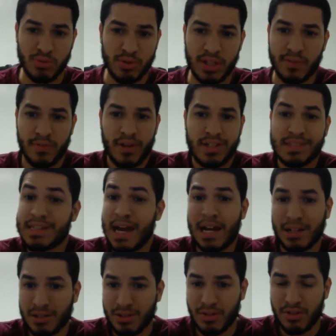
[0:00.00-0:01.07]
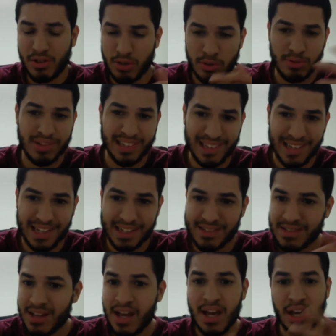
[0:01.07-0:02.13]
using a ranged character, you're using
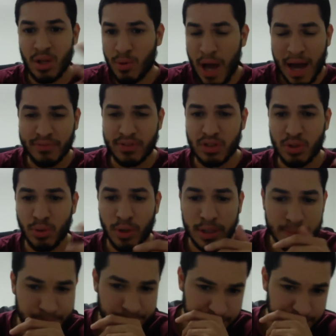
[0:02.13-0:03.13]
links, you have to do it.